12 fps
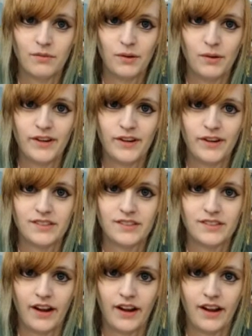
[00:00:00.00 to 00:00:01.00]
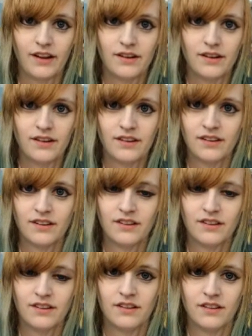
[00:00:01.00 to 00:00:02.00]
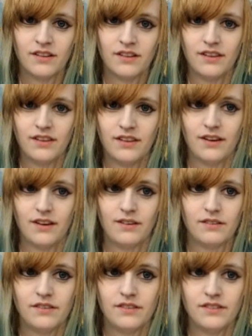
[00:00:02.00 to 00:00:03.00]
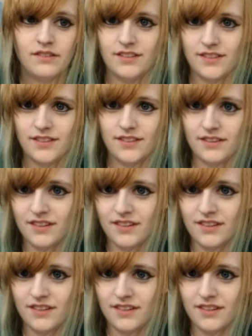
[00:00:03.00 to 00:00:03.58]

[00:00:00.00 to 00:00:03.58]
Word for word: Were you born yesterday? Thank you. Jesus.